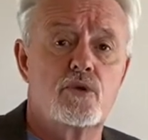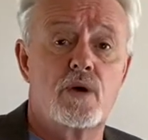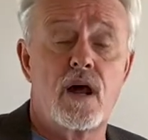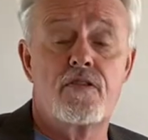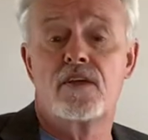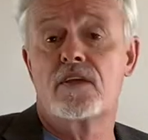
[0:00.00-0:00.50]
And
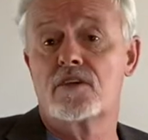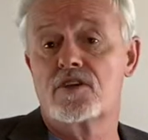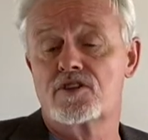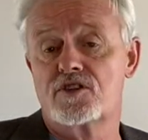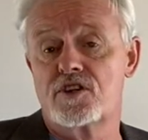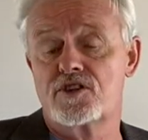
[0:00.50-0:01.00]
I think the
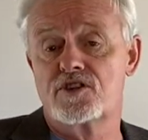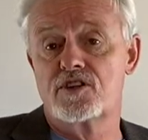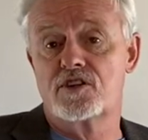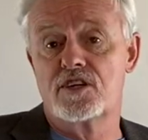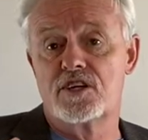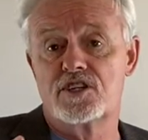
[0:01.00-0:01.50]

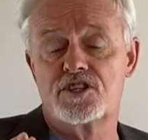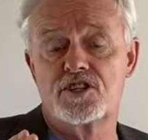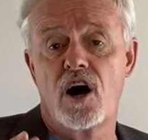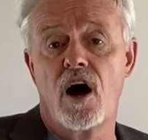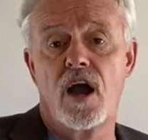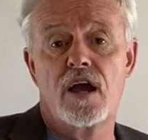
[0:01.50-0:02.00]

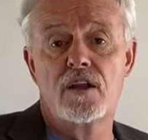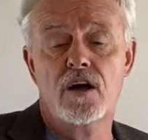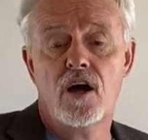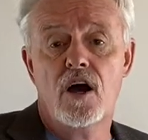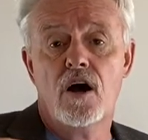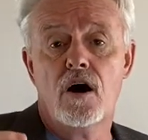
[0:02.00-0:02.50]
sign
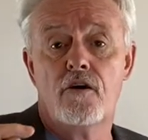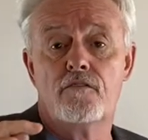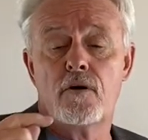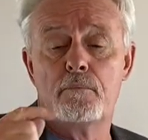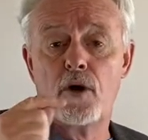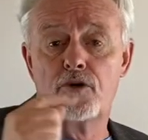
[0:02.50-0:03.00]

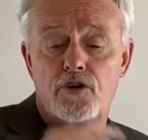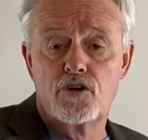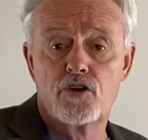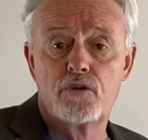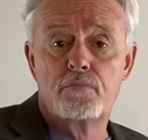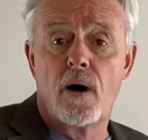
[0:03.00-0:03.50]
of both a
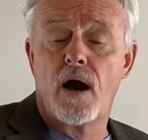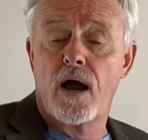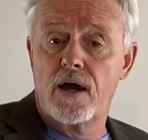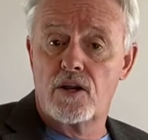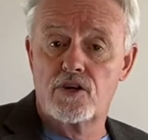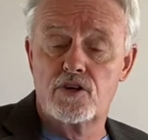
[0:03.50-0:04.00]
good buyer
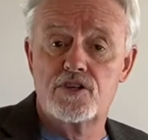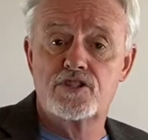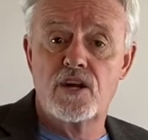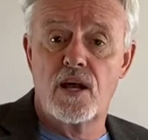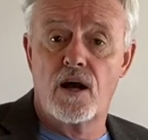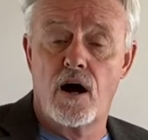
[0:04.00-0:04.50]
and a good
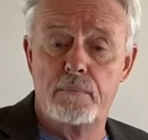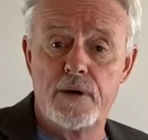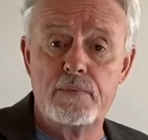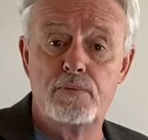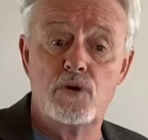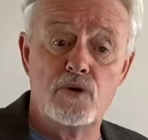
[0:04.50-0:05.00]
seller are
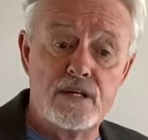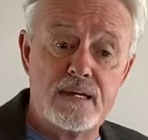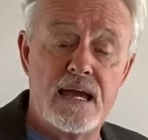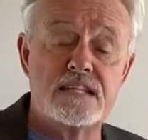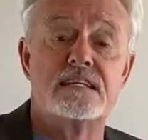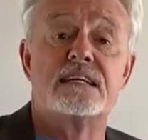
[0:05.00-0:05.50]
people who can
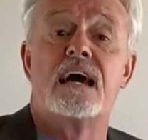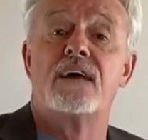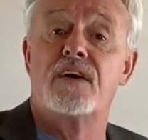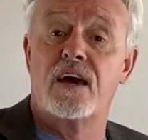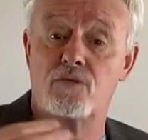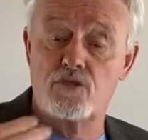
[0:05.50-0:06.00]
get together
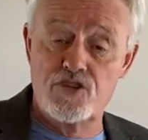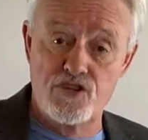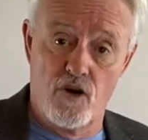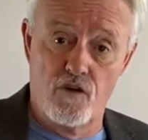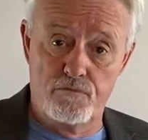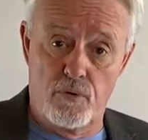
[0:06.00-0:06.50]
and
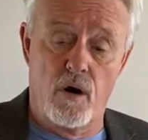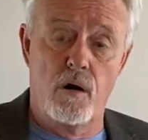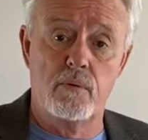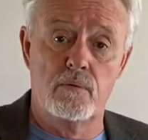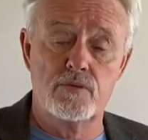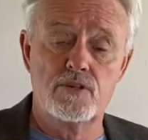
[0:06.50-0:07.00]
resolve
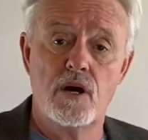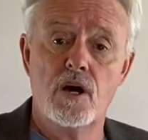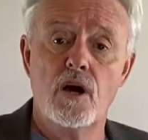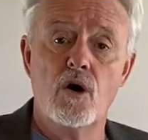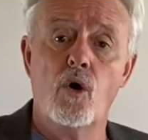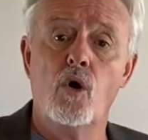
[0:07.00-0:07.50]
problems.
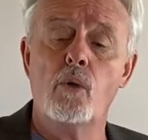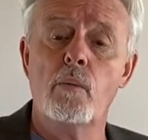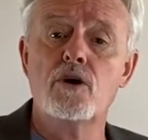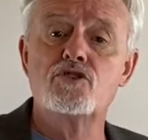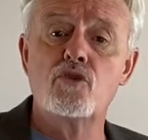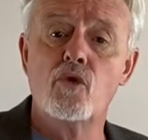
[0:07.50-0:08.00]

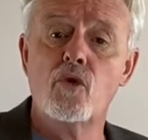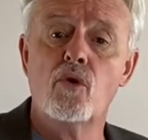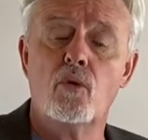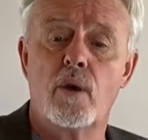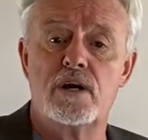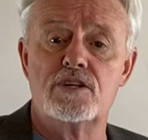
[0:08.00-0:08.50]
Almost
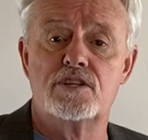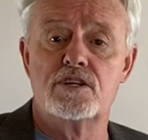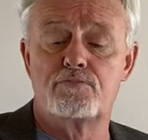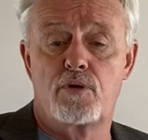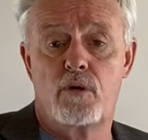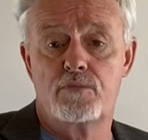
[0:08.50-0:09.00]
always these
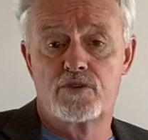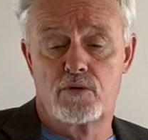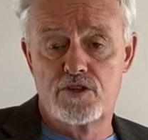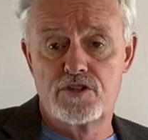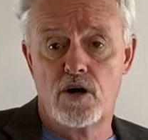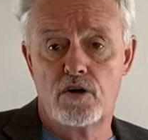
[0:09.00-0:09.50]
problems are
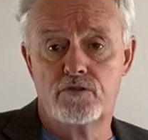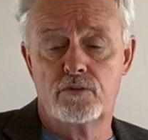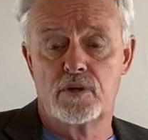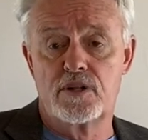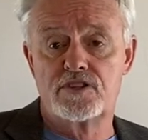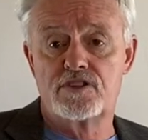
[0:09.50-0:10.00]

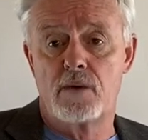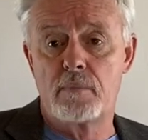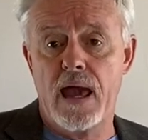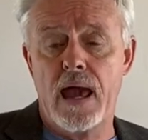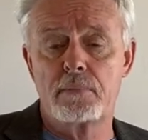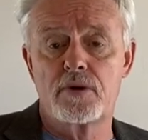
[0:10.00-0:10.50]
resolvable in some
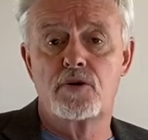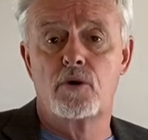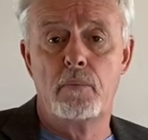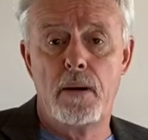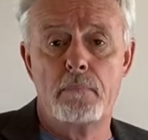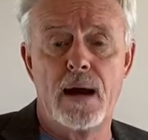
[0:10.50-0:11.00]
amicable
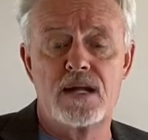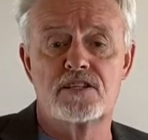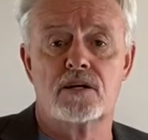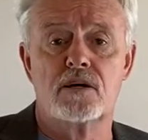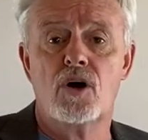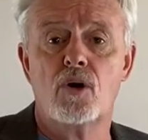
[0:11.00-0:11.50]
but
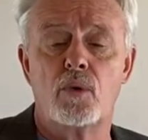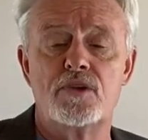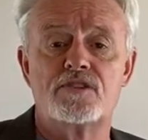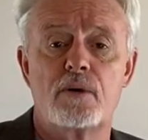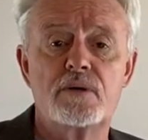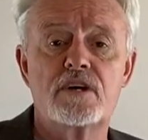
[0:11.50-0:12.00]
matter. When
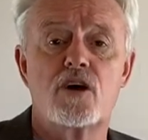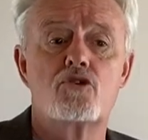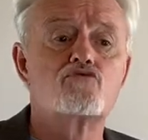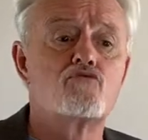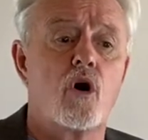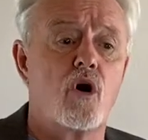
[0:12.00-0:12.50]
something goes
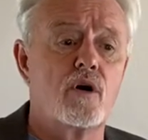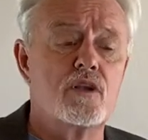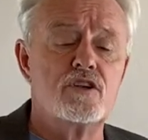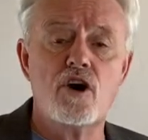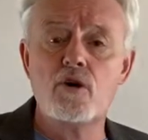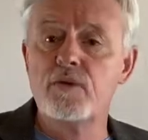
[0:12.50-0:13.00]
wrong,
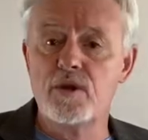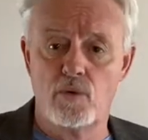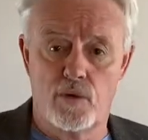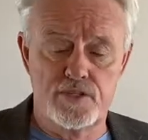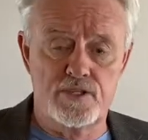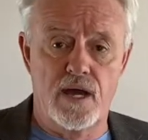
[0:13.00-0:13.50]
nobody
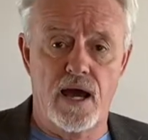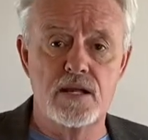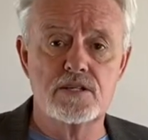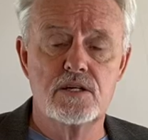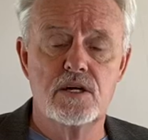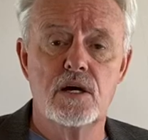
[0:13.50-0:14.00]
wants that.
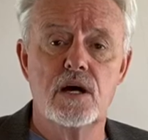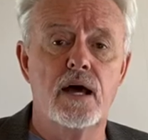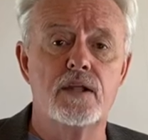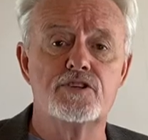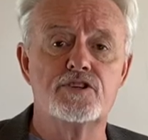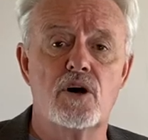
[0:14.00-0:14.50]

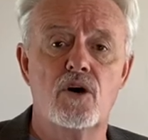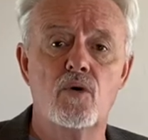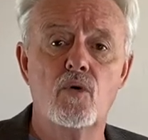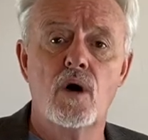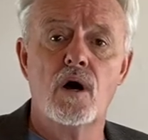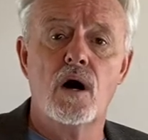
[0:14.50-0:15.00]
And
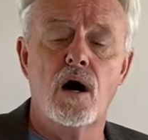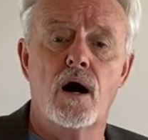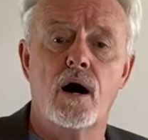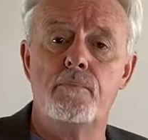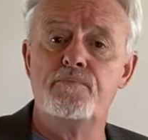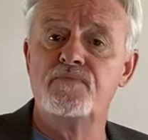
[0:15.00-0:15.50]
so,
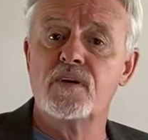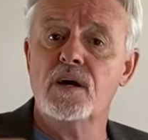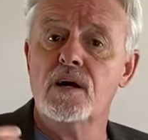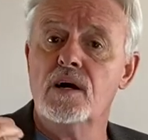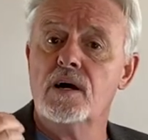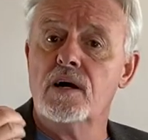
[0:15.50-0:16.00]

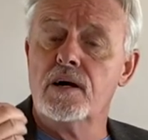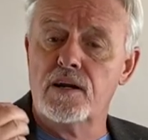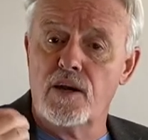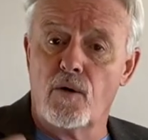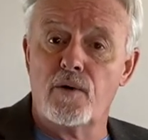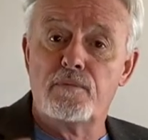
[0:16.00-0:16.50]

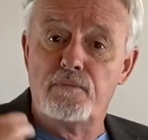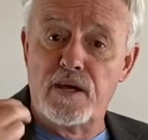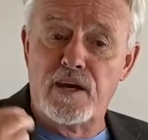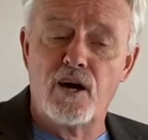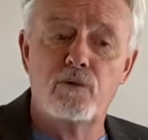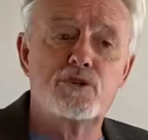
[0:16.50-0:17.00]
being
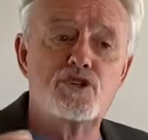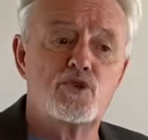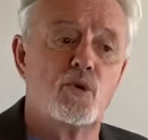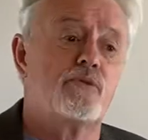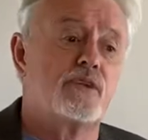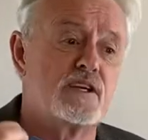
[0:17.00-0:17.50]
able to
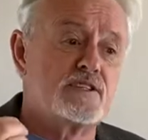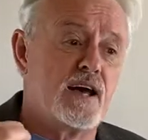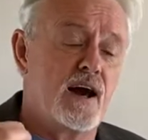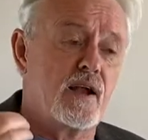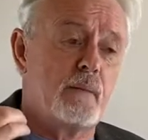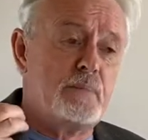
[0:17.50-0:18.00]
sort things
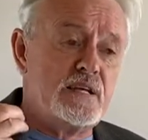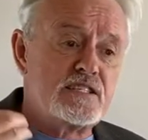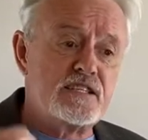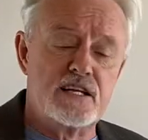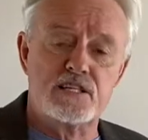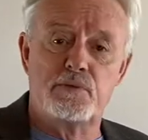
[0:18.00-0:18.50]
out and be
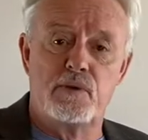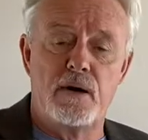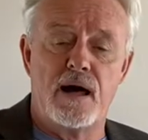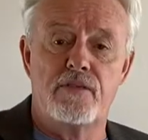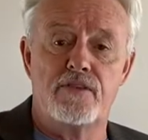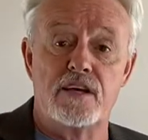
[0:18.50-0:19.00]
sensible
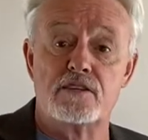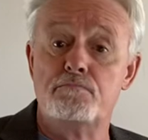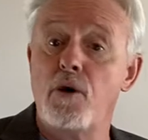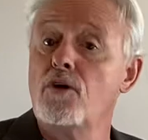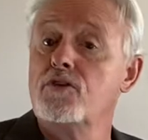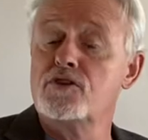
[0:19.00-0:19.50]
about things,
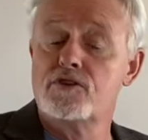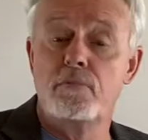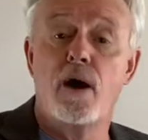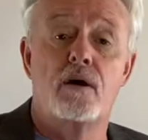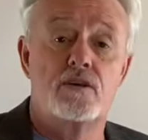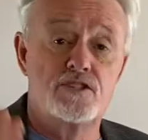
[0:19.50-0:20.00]
both as the
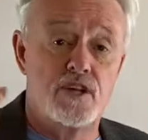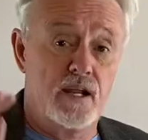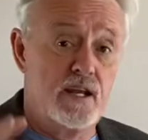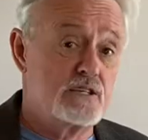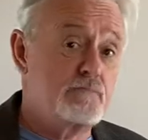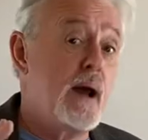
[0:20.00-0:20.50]
buyer and seller,
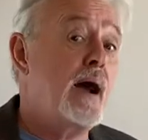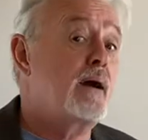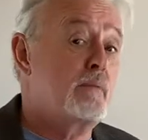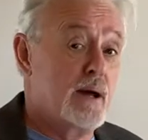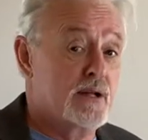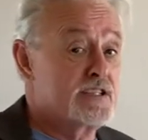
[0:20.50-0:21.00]
is
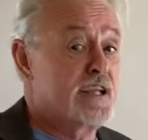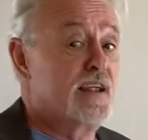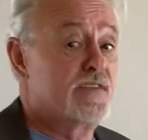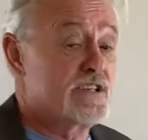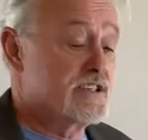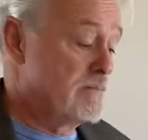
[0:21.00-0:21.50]
paramount to getting
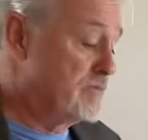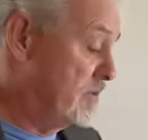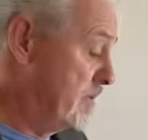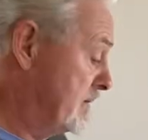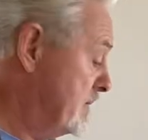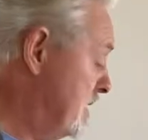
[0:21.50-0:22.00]
things done properly.